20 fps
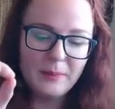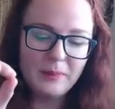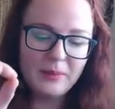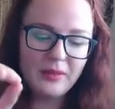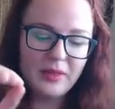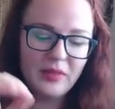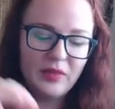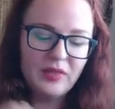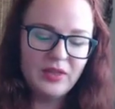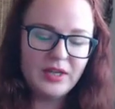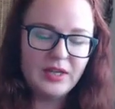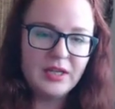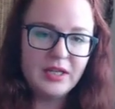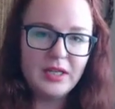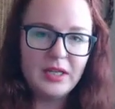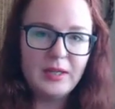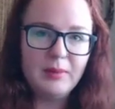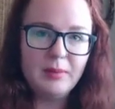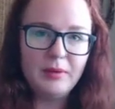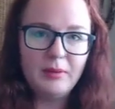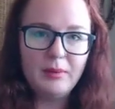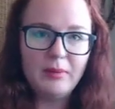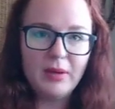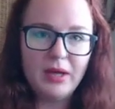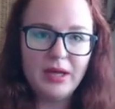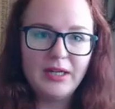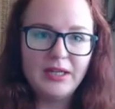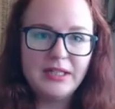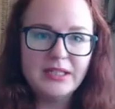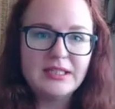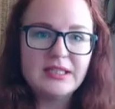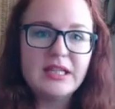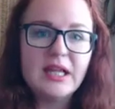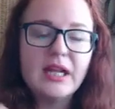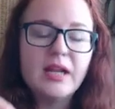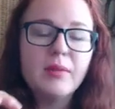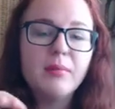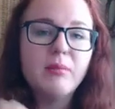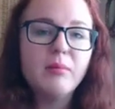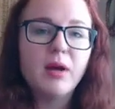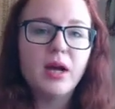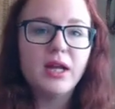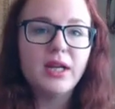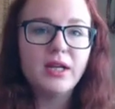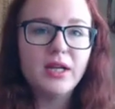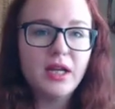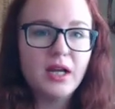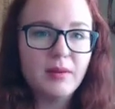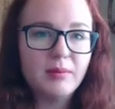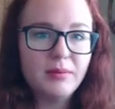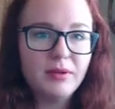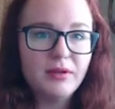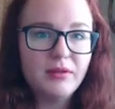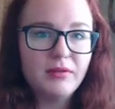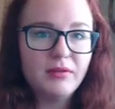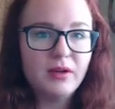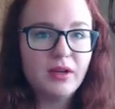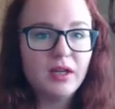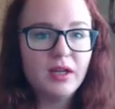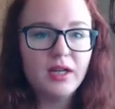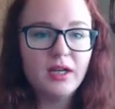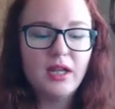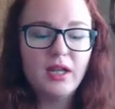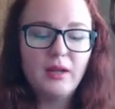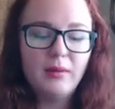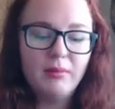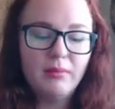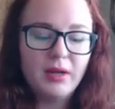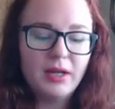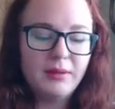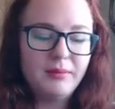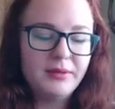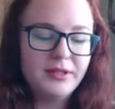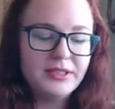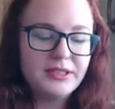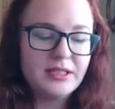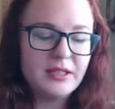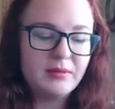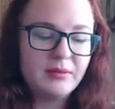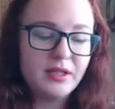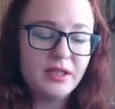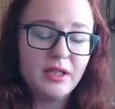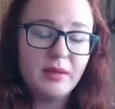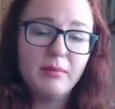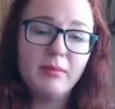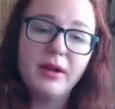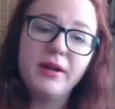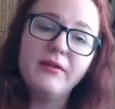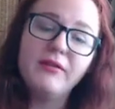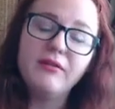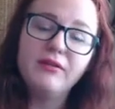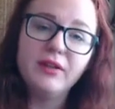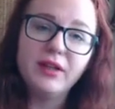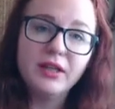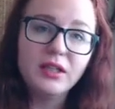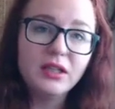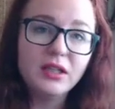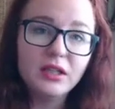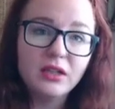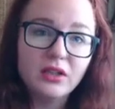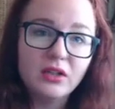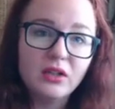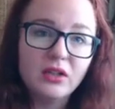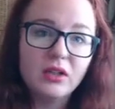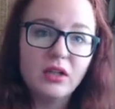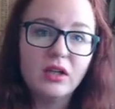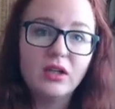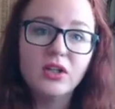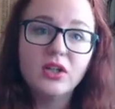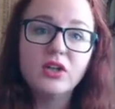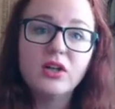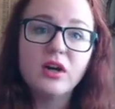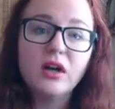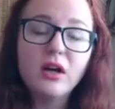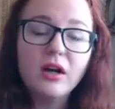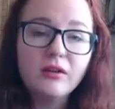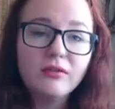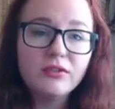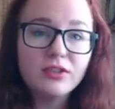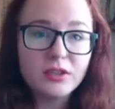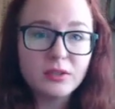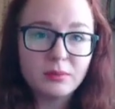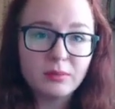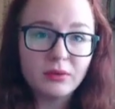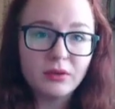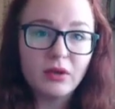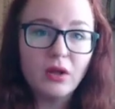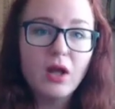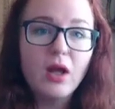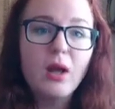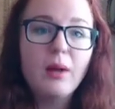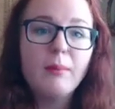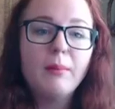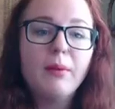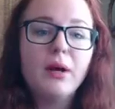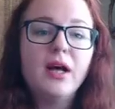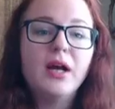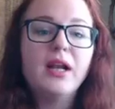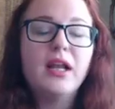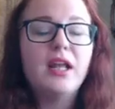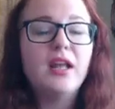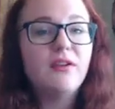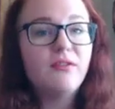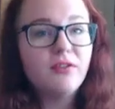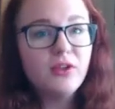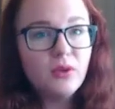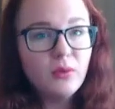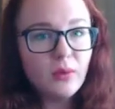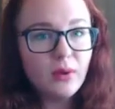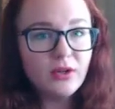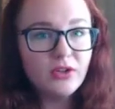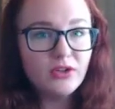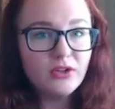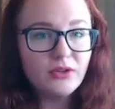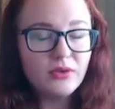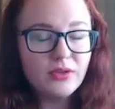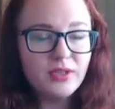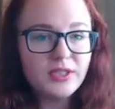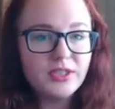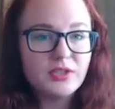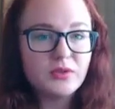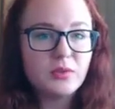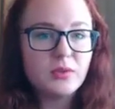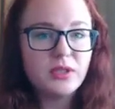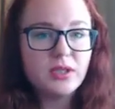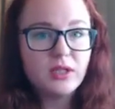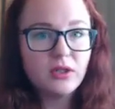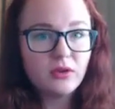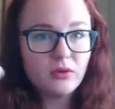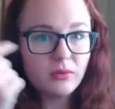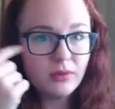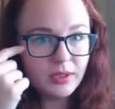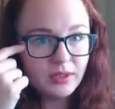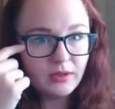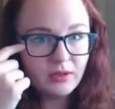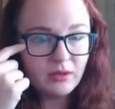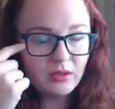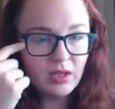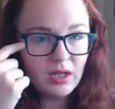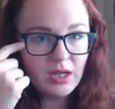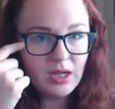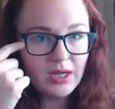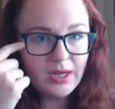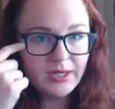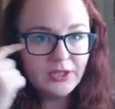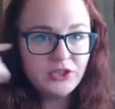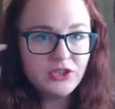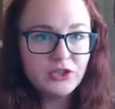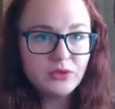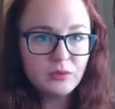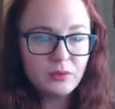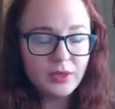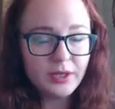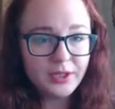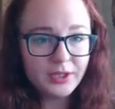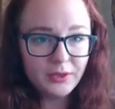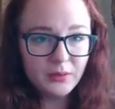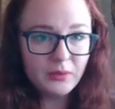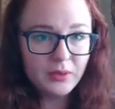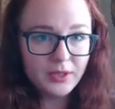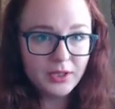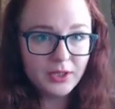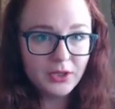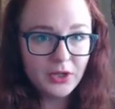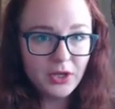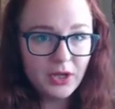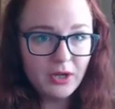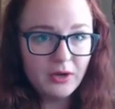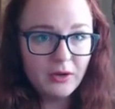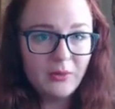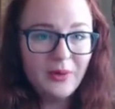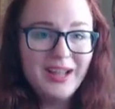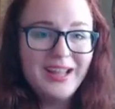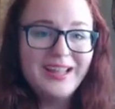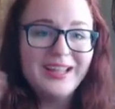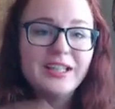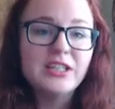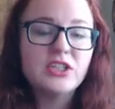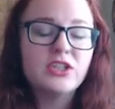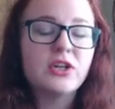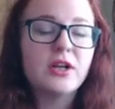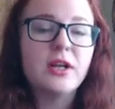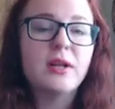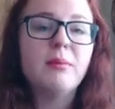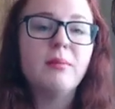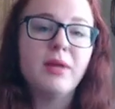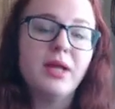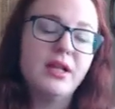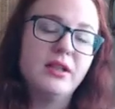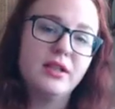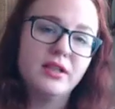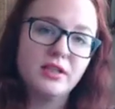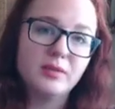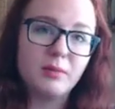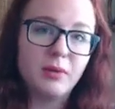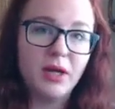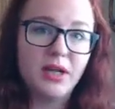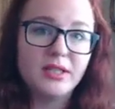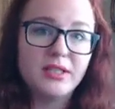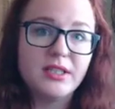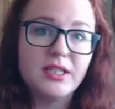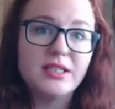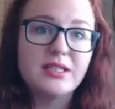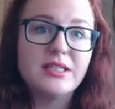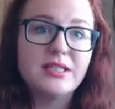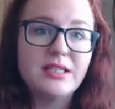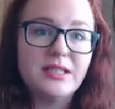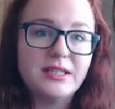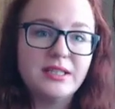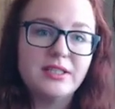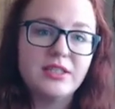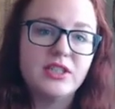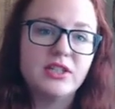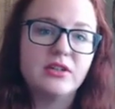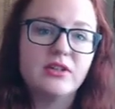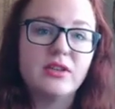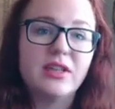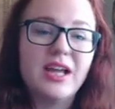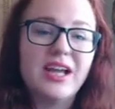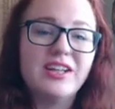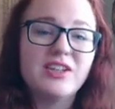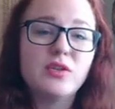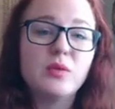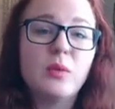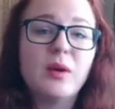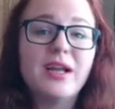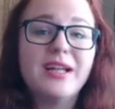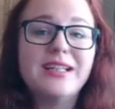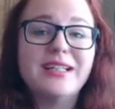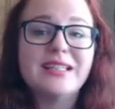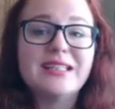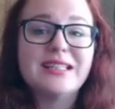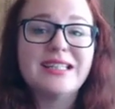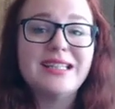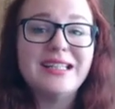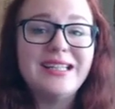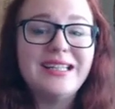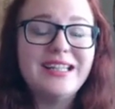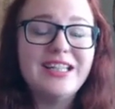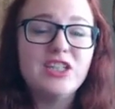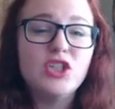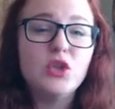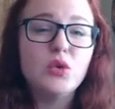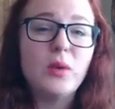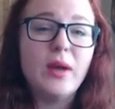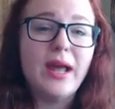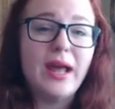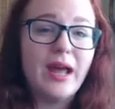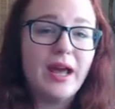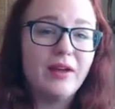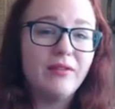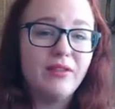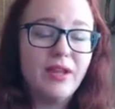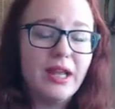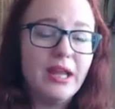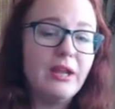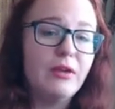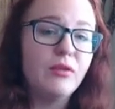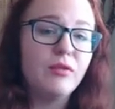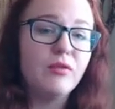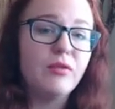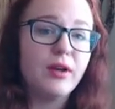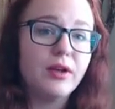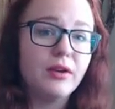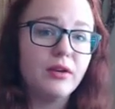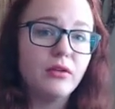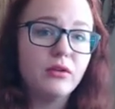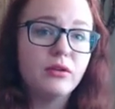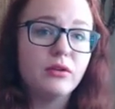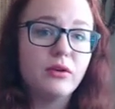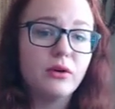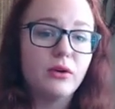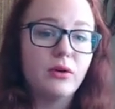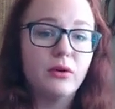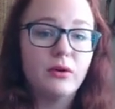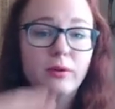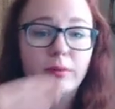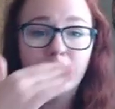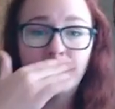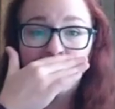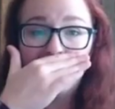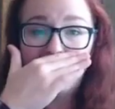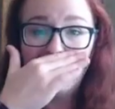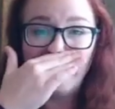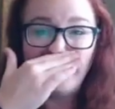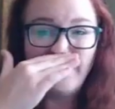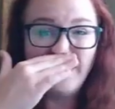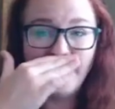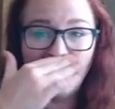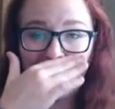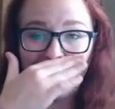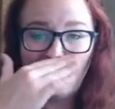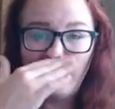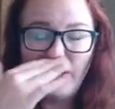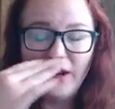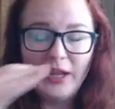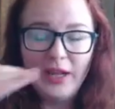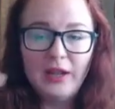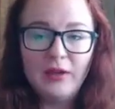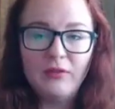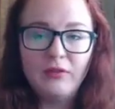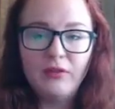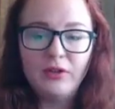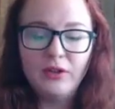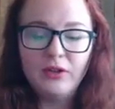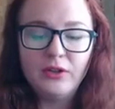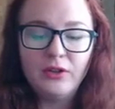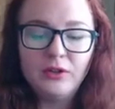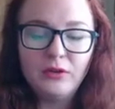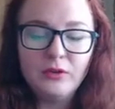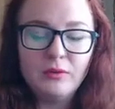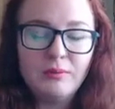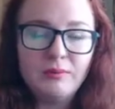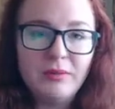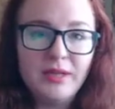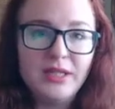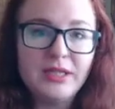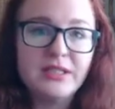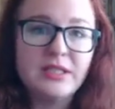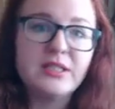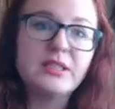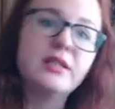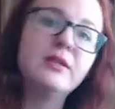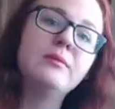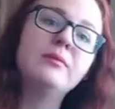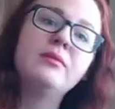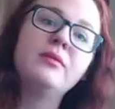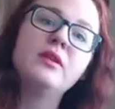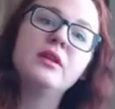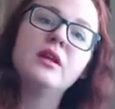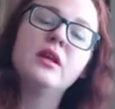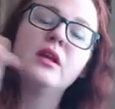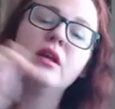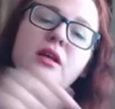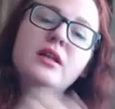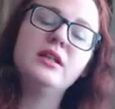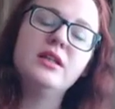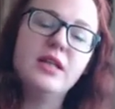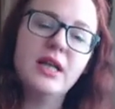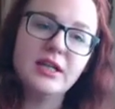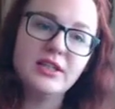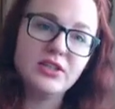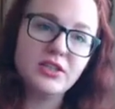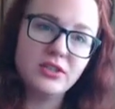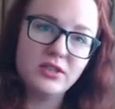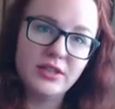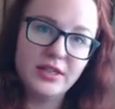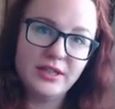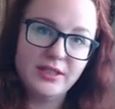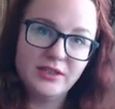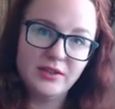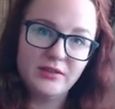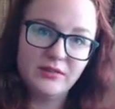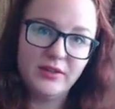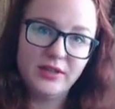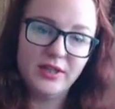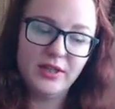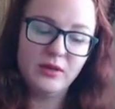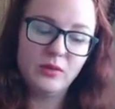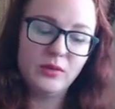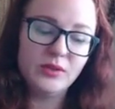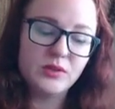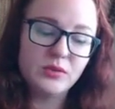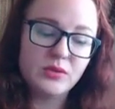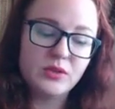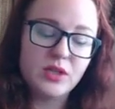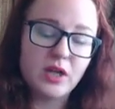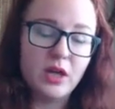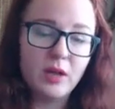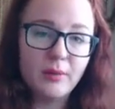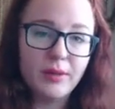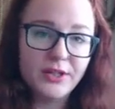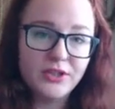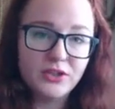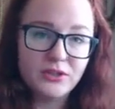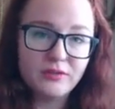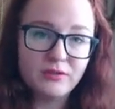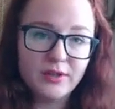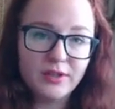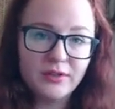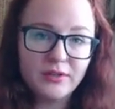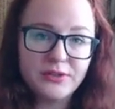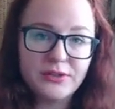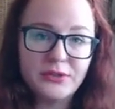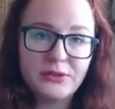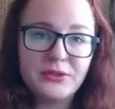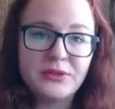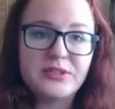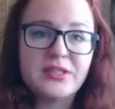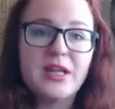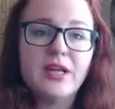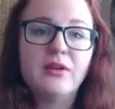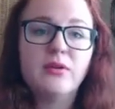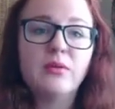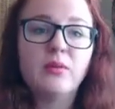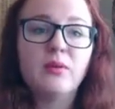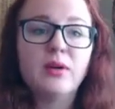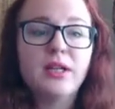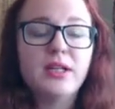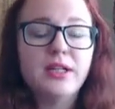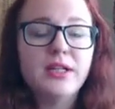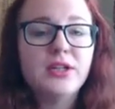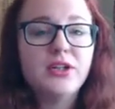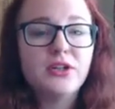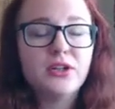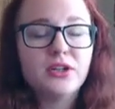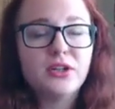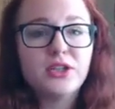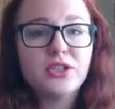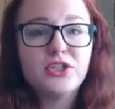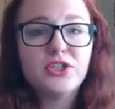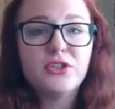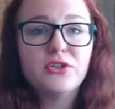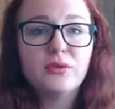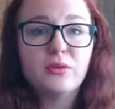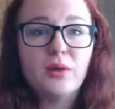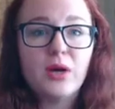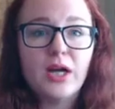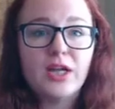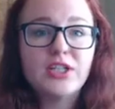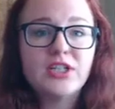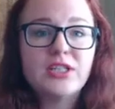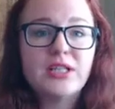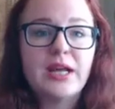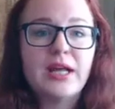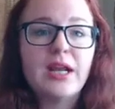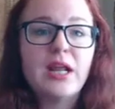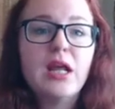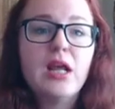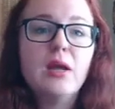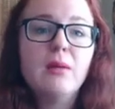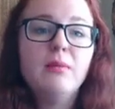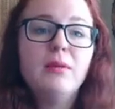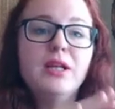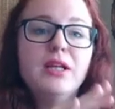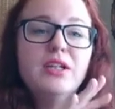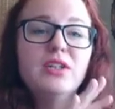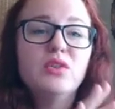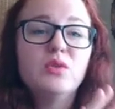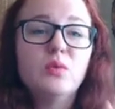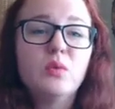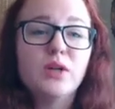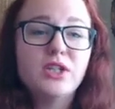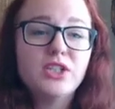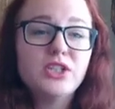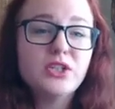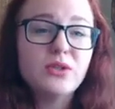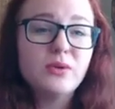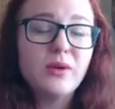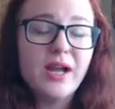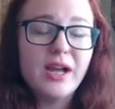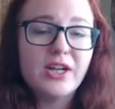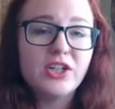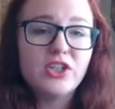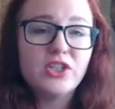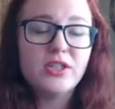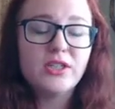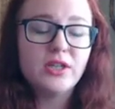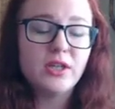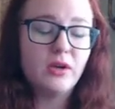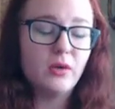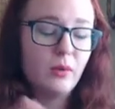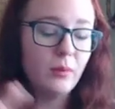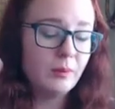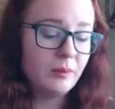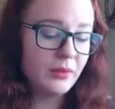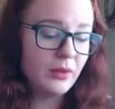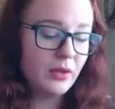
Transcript: the thing to keep in mind is that it might not be fun. It might be something that might feel a little uncomfortable. But if you do this with a critical eye to where you want to go, it's going to make this process easier. That's why it's key to have a funnel goal. Now, if you missed yesterday's video, which was all about your funnel goals, I really encourage you to watch that, because once you actually know